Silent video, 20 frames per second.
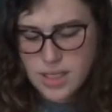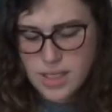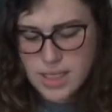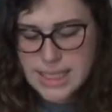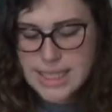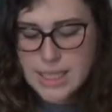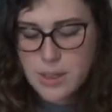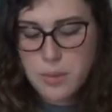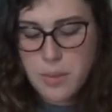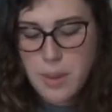
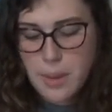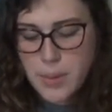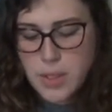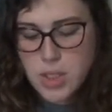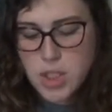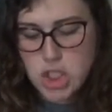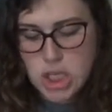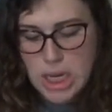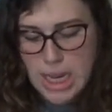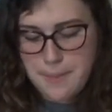He remembered
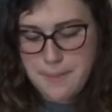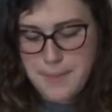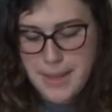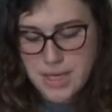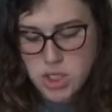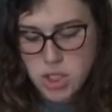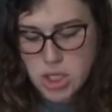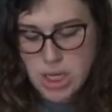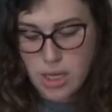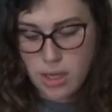Jen
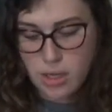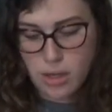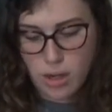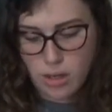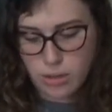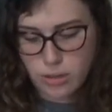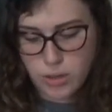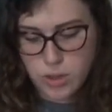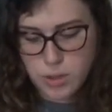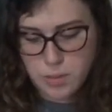mentioning a
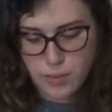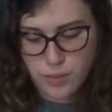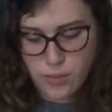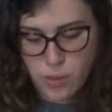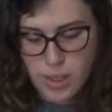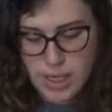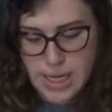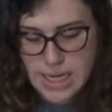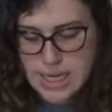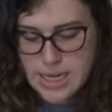Carlos before
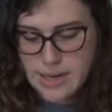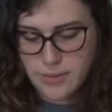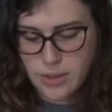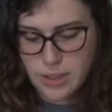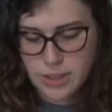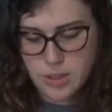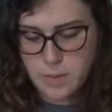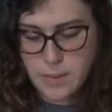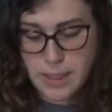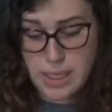and never
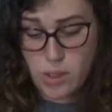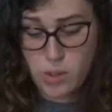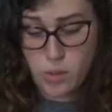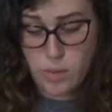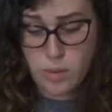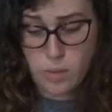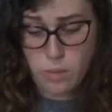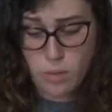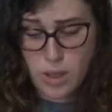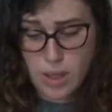explaining who
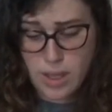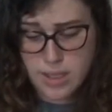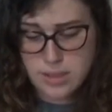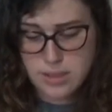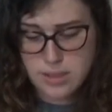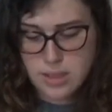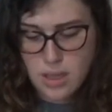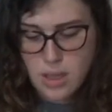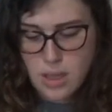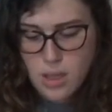he
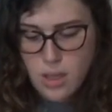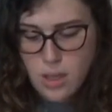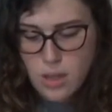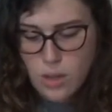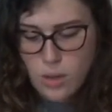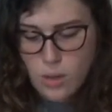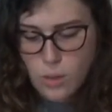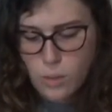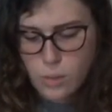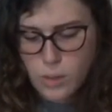was.
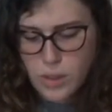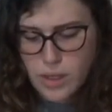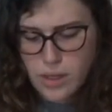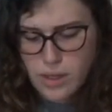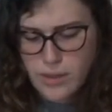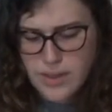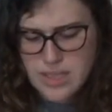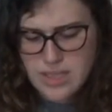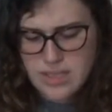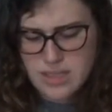Were
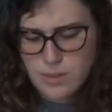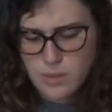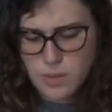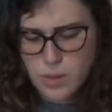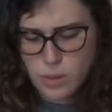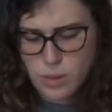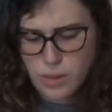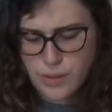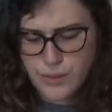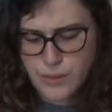these some
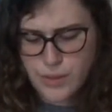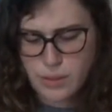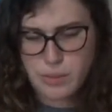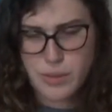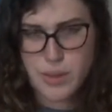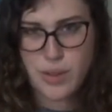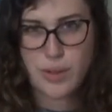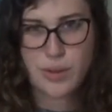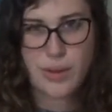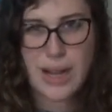sort of
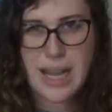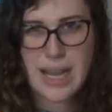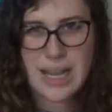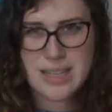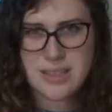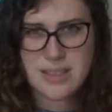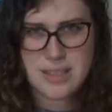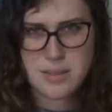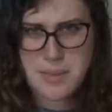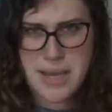
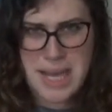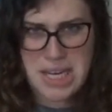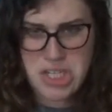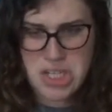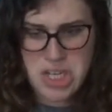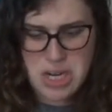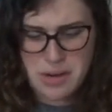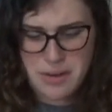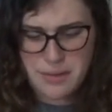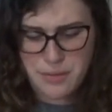computerized
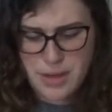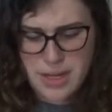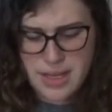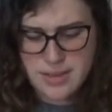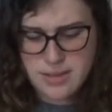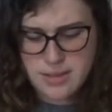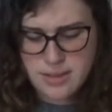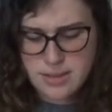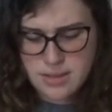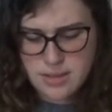imaginary
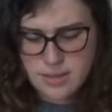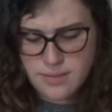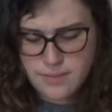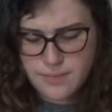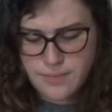friends?